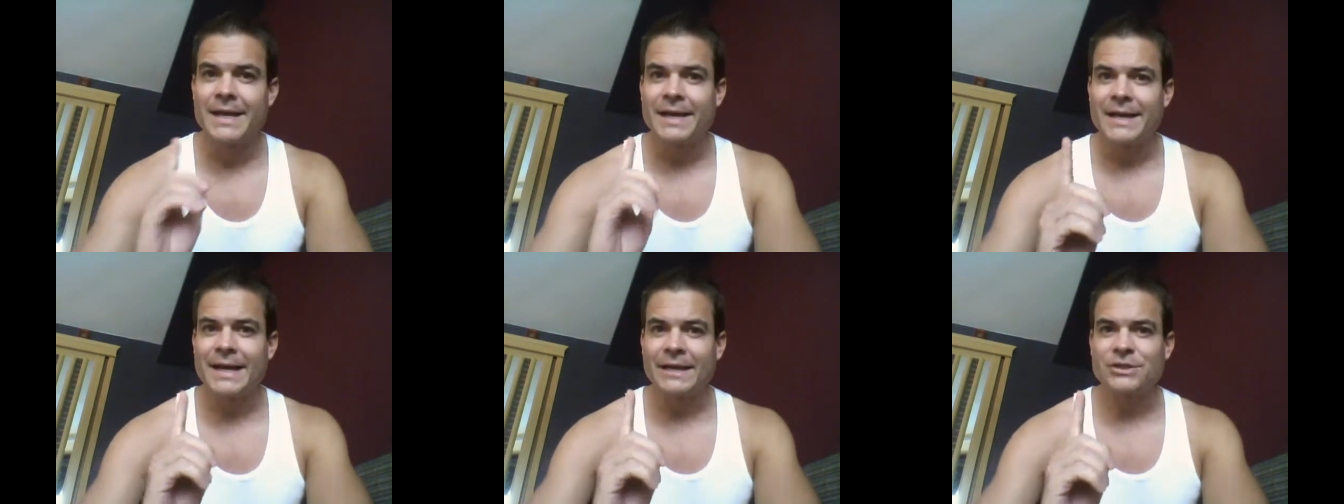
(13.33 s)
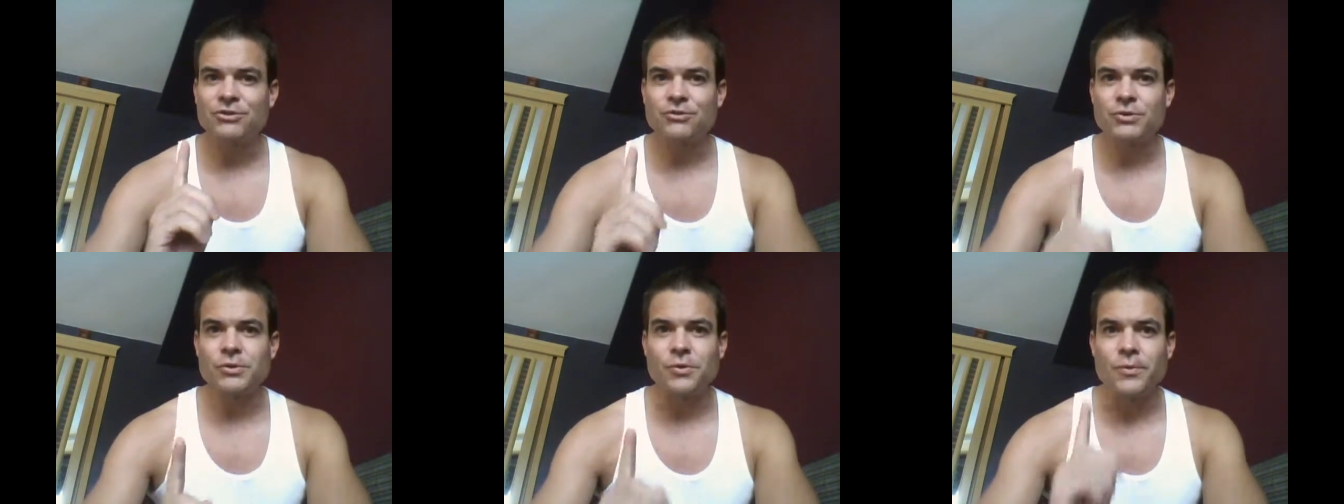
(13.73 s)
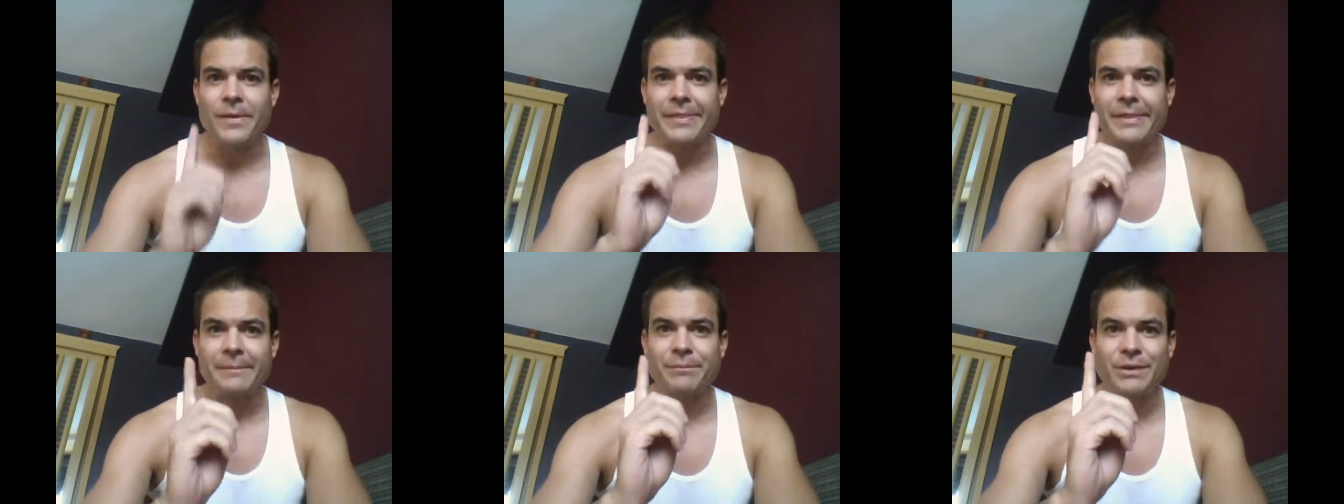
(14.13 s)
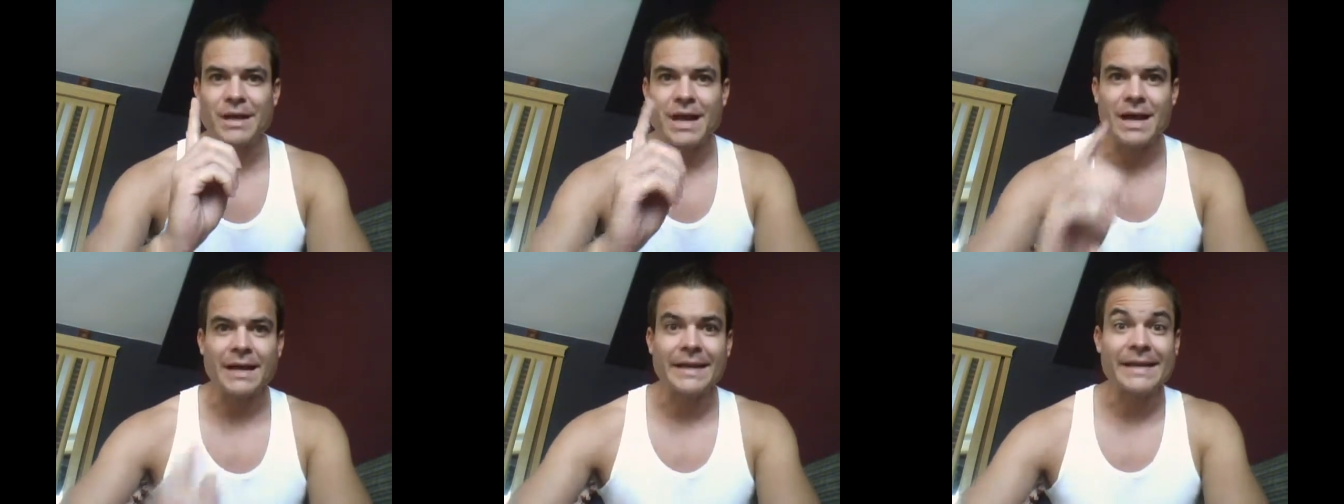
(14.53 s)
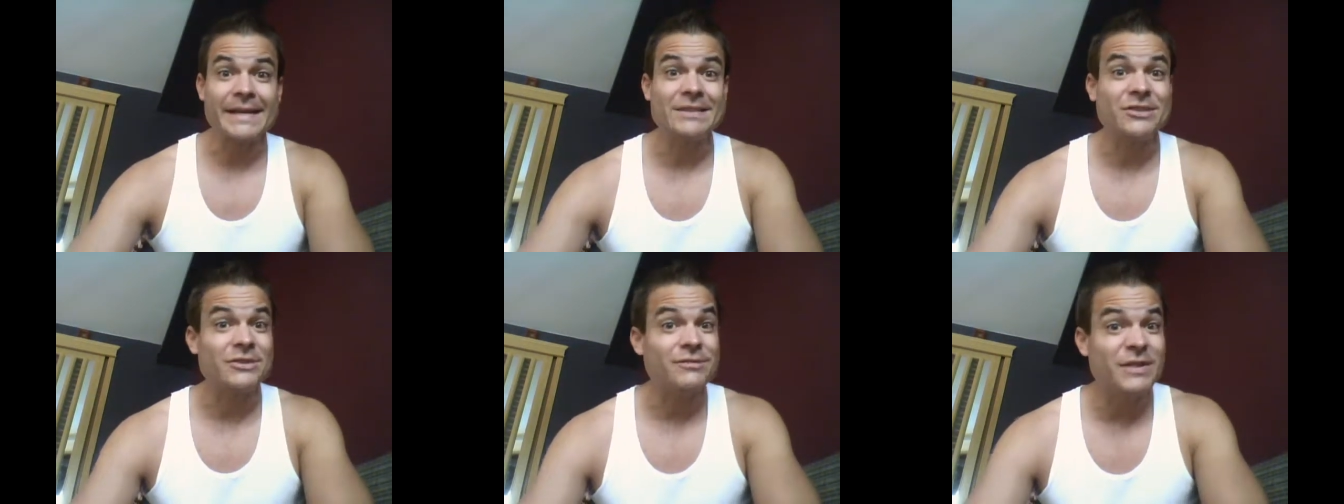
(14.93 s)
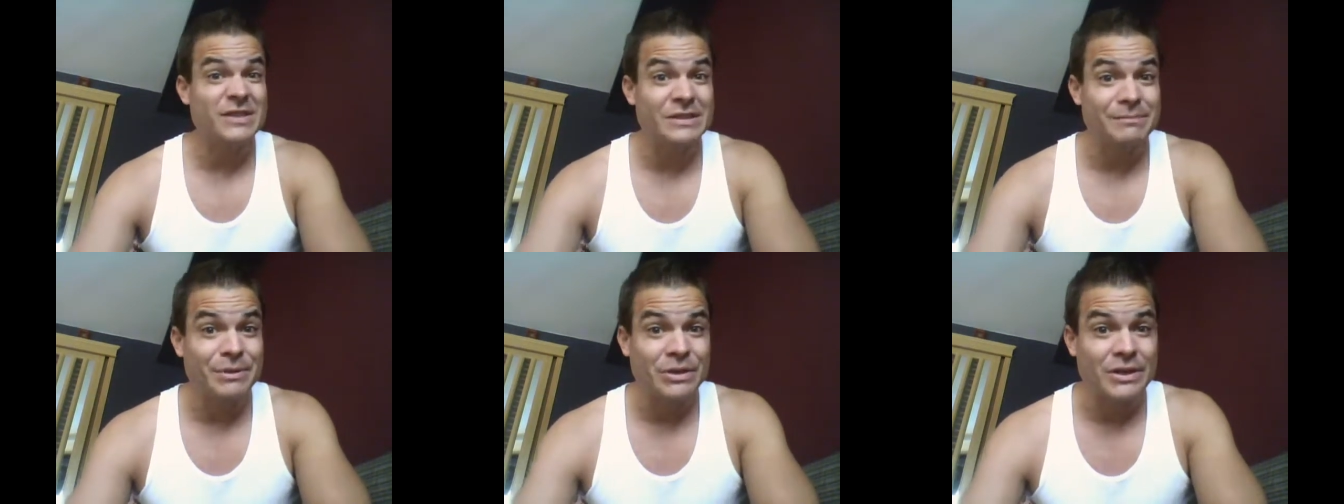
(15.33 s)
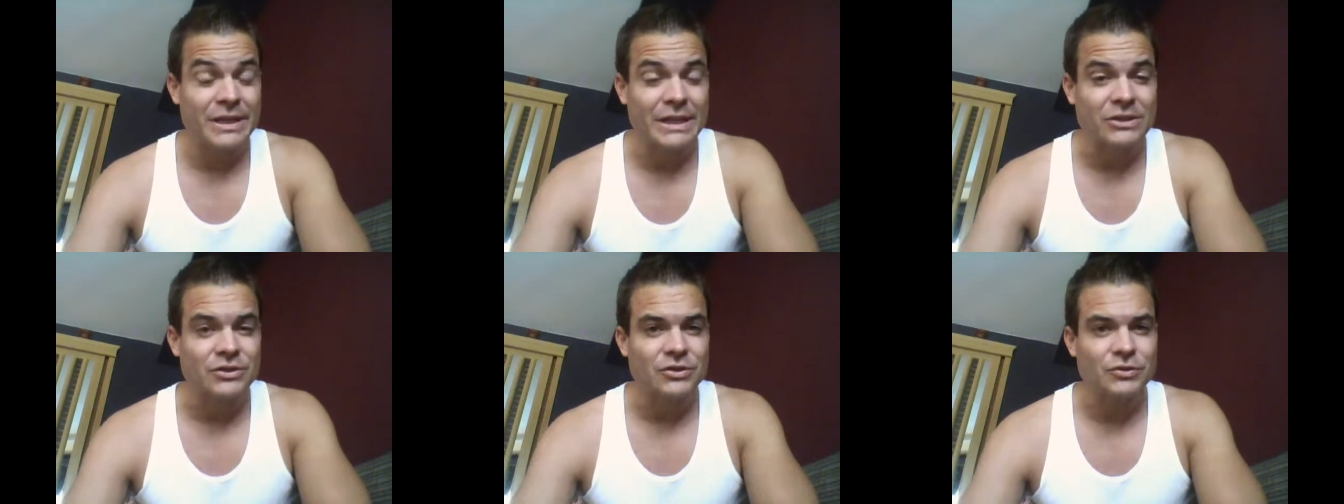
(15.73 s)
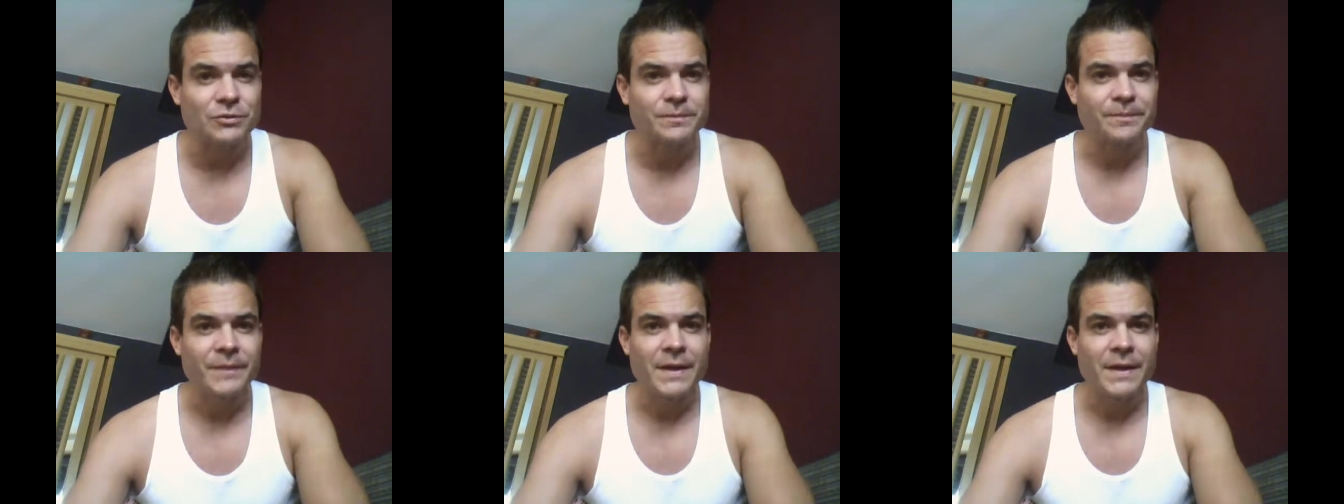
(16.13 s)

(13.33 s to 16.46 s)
Not true. The block, it's a visibility issue.